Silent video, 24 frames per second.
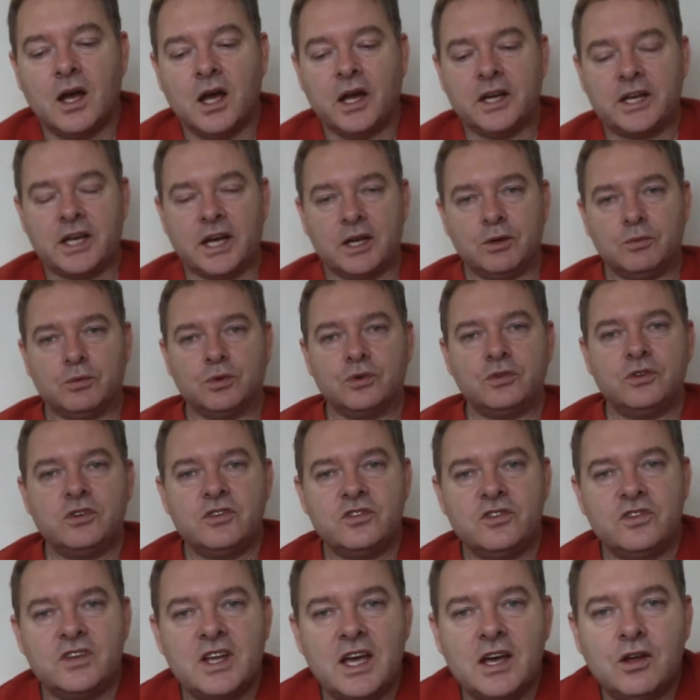Okay, we'll
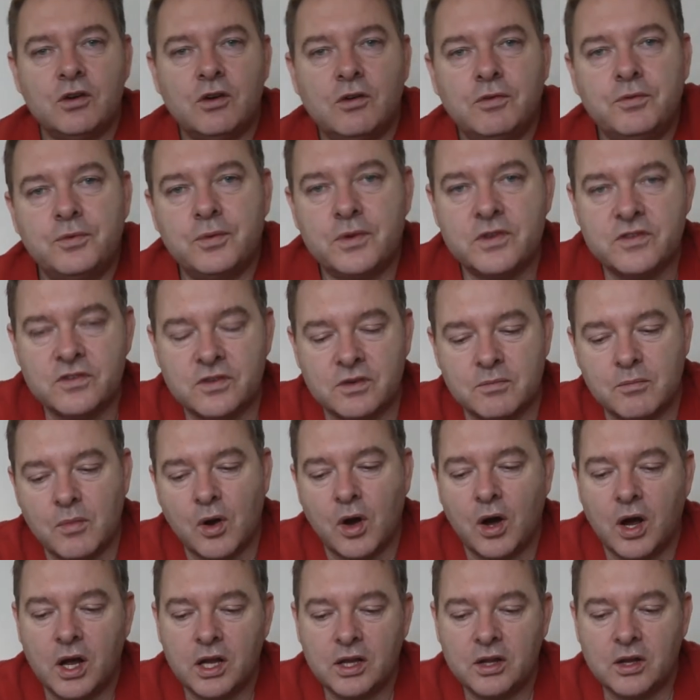just start off with some
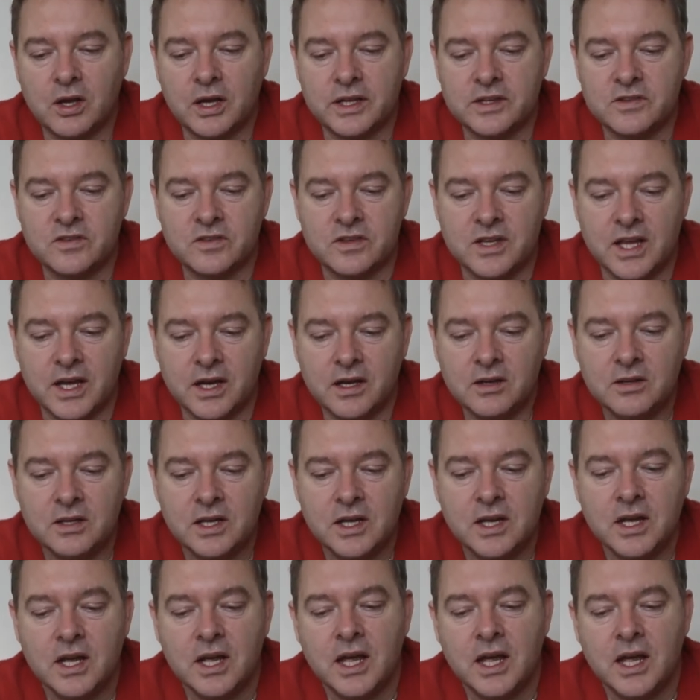highlights now,